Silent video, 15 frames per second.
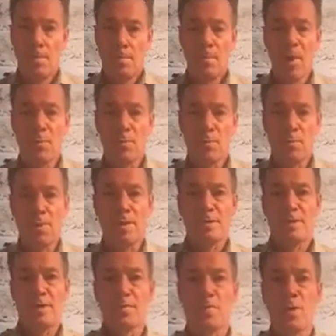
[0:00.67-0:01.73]
Matt with Ready
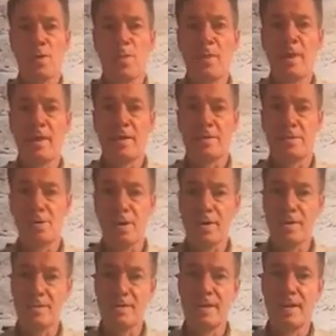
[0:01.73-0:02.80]
Chef Go Bags,
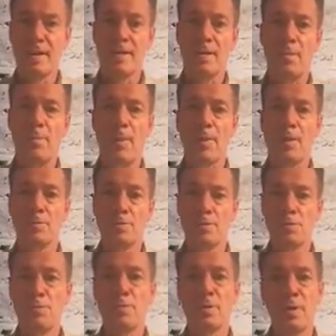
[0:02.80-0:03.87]
talking today about our
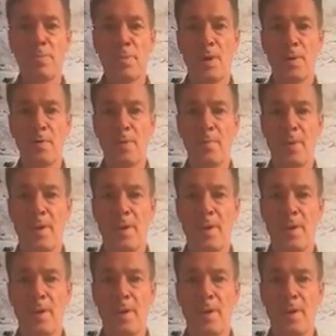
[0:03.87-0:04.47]
dual compartment